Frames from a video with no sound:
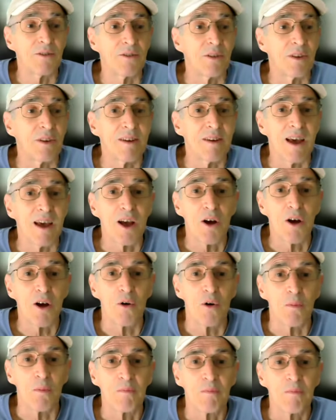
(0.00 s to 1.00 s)
take
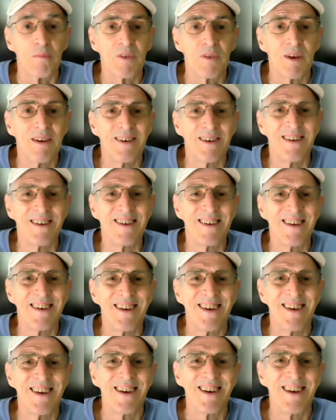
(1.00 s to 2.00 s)
home,
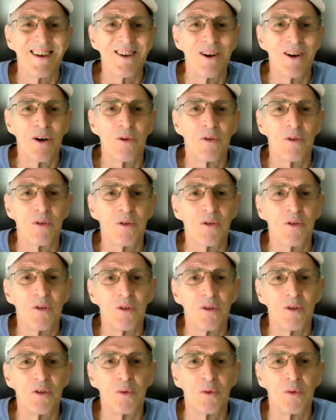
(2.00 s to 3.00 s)
the
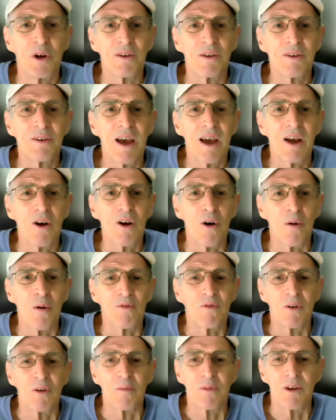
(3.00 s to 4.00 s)
real take home
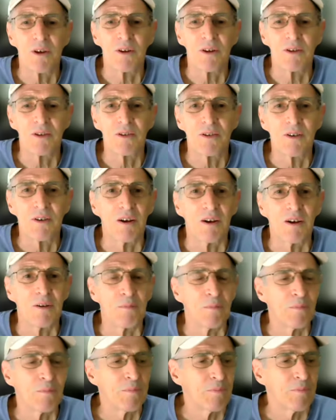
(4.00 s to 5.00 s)
from this
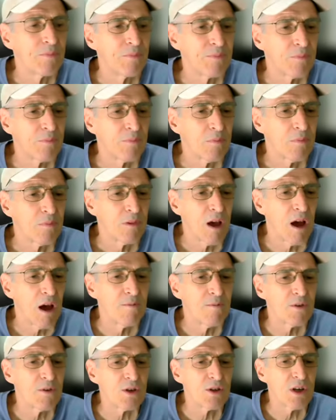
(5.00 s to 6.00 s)

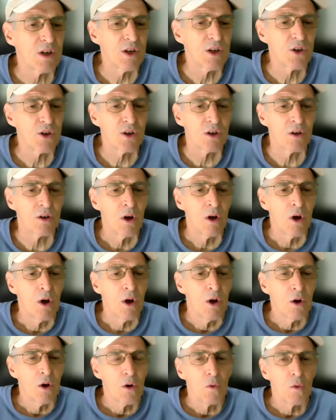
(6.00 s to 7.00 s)
conversation,
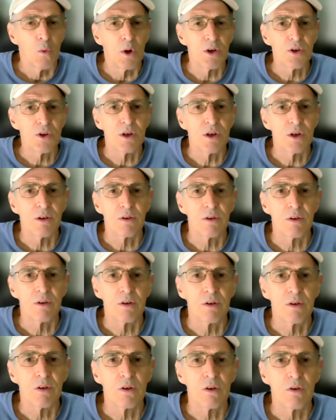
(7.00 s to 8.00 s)
which is
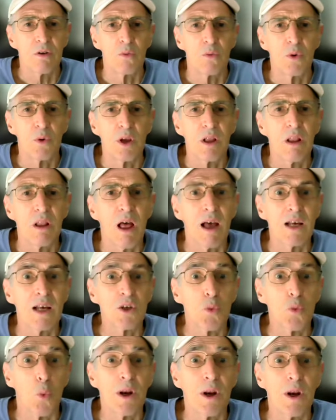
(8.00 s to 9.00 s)
to
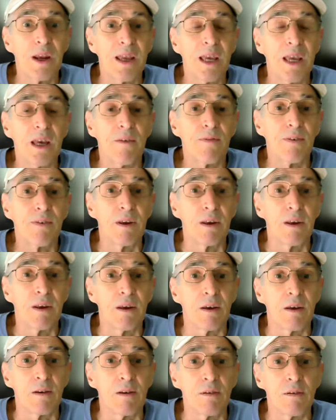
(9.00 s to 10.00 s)
realize what a gift it
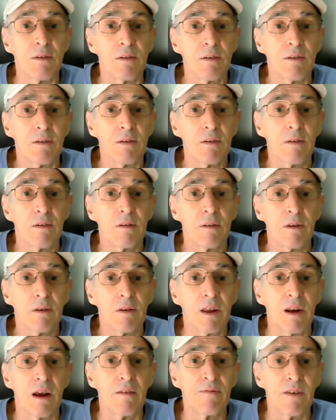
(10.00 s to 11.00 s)
is
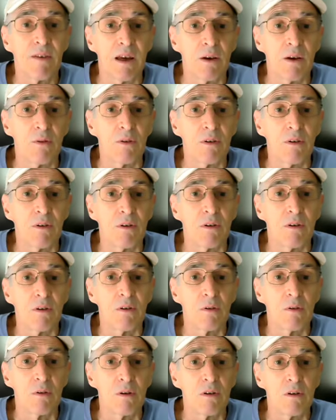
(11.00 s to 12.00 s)
that I found
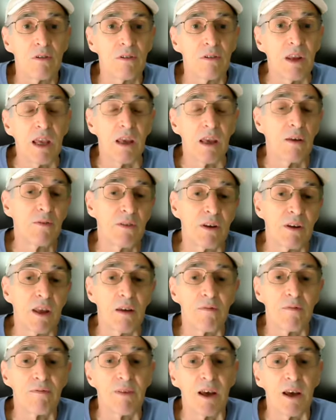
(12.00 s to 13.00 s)
Steve
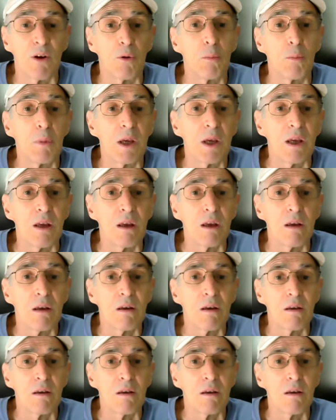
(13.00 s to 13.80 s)
found me,